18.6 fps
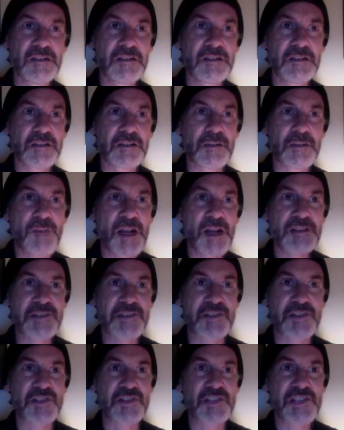The
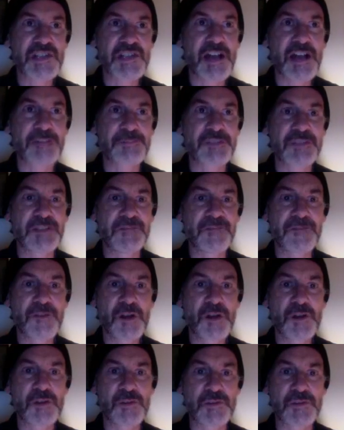monster stopped and
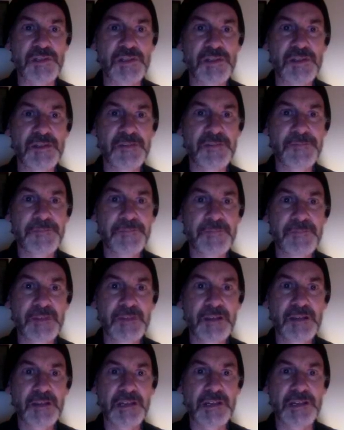froze.
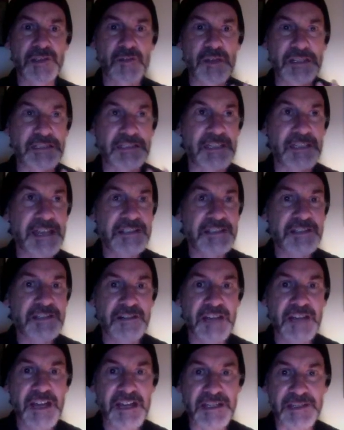Its great
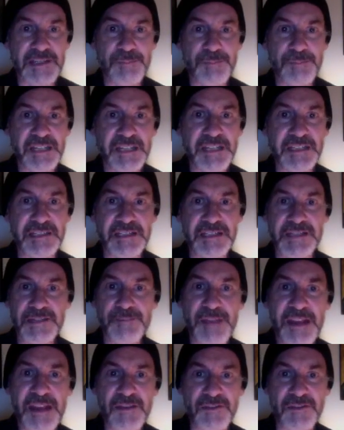lantern eyes blinked, its
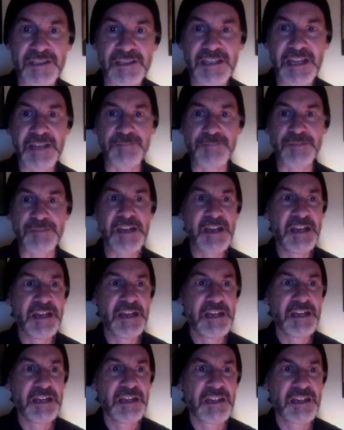mouth gaped
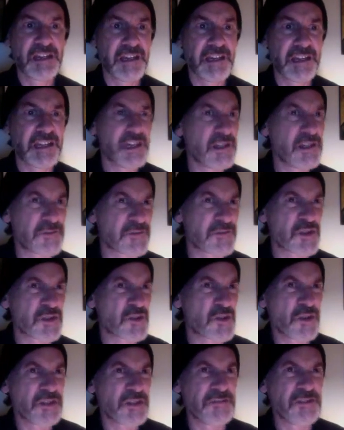a
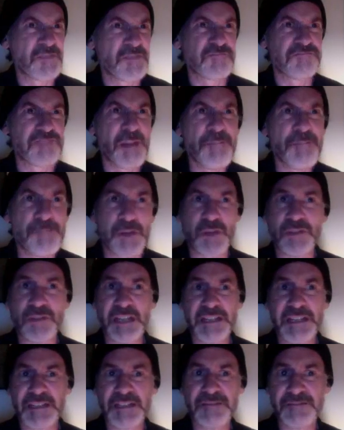sort of a rumble
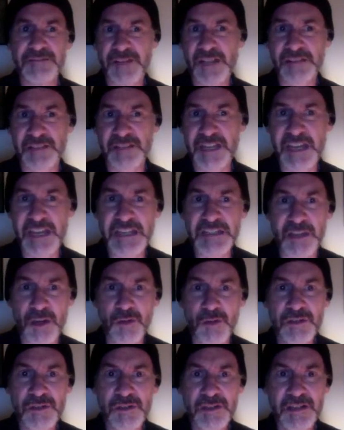like a volcano.
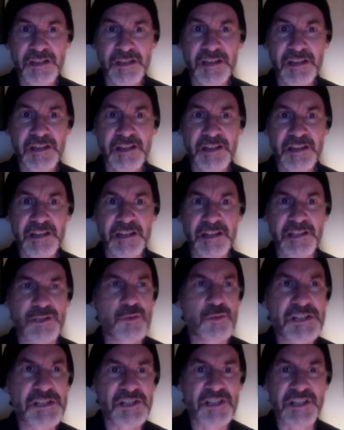It
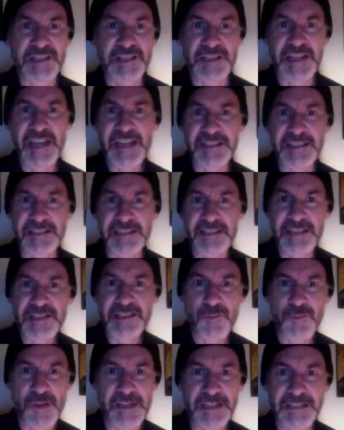twitched its head this
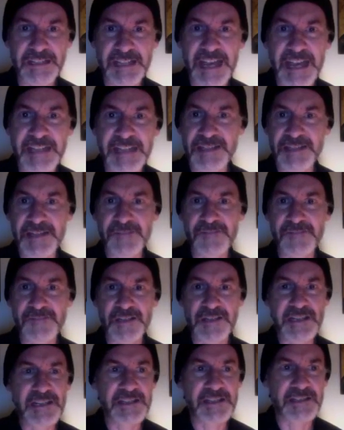way and that, as if to
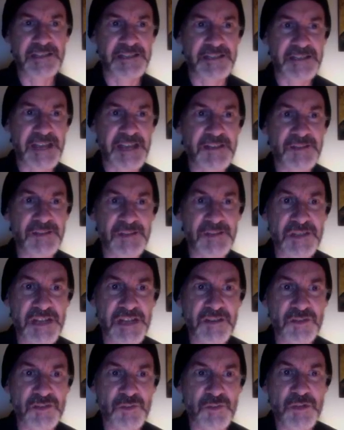seek the sounds
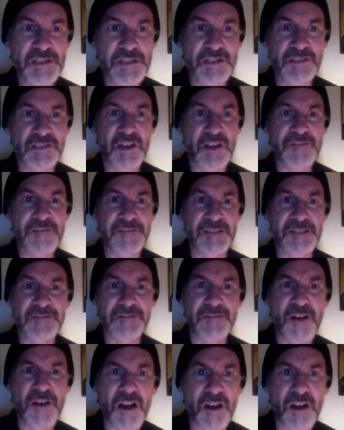now dwindled off in the
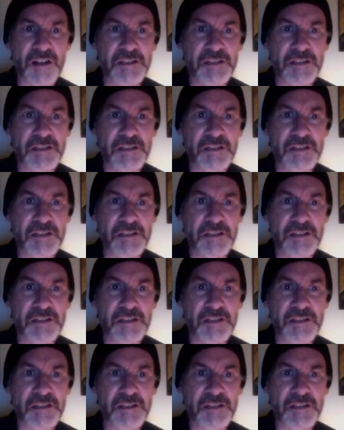fog.